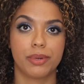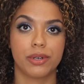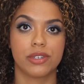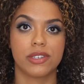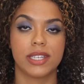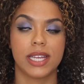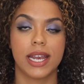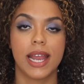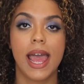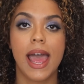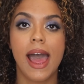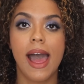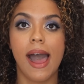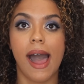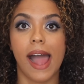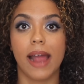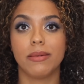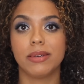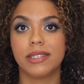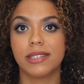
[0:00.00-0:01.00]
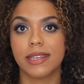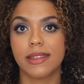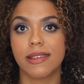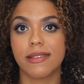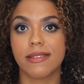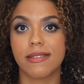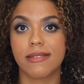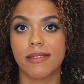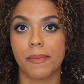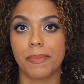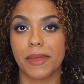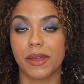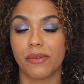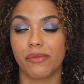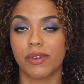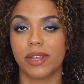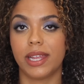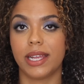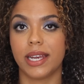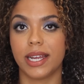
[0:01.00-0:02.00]
person, I would say this is
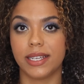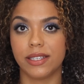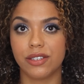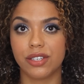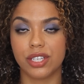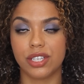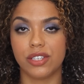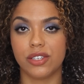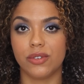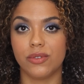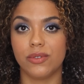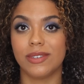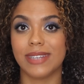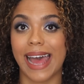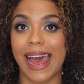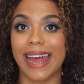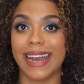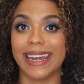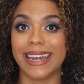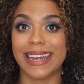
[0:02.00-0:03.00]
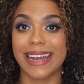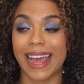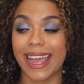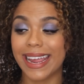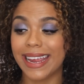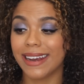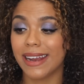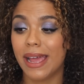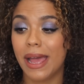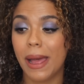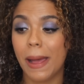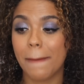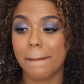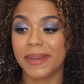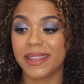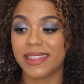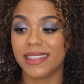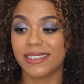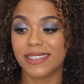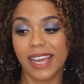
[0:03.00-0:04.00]
something really nice to use at night.
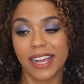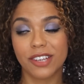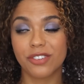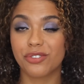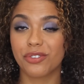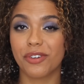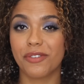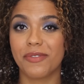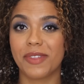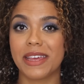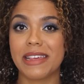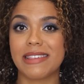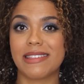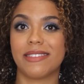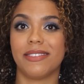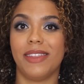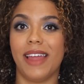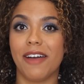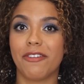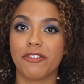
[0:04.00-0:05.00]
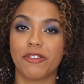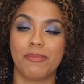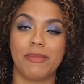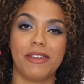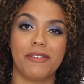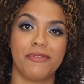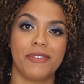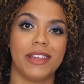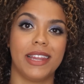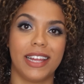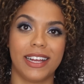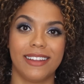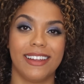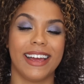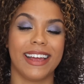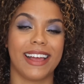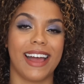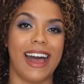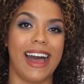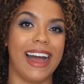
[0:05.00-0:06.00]
But the texture of this left me feeling
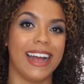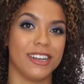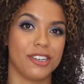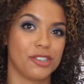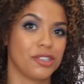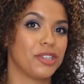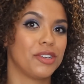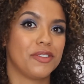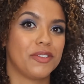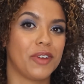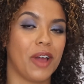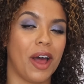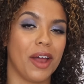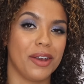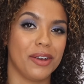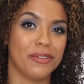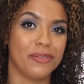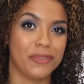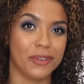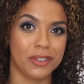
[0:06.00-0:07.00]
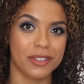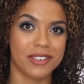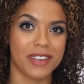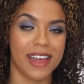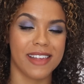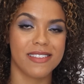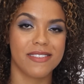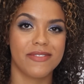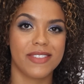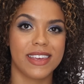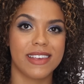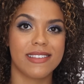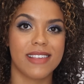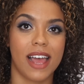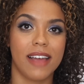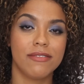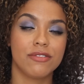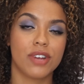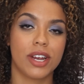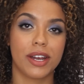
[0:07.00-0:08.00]
like I should have gotten a full size of this.
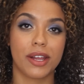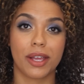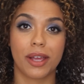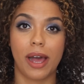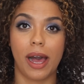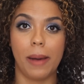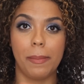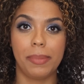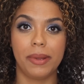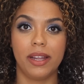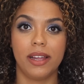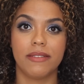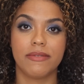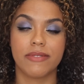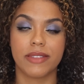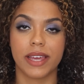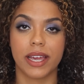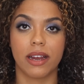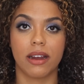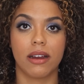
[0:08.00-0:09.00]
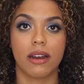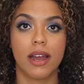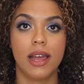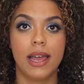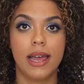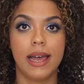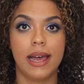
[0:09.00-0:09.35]
I've tried a couple of their